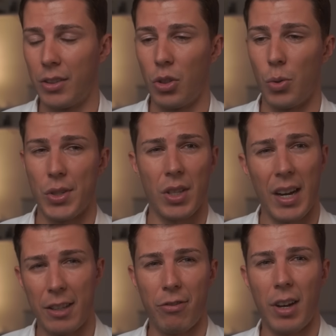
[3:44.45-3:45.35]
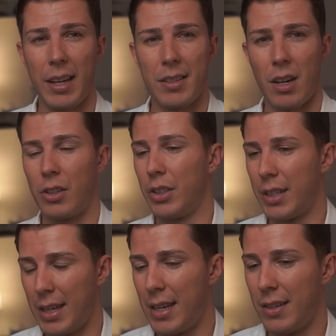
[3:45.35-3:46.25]
and those night flights
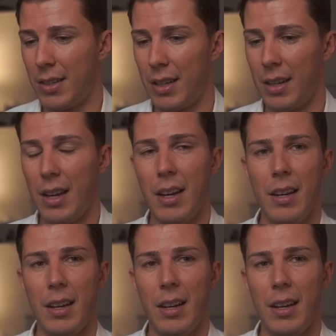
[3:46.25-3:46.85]
aren't easy.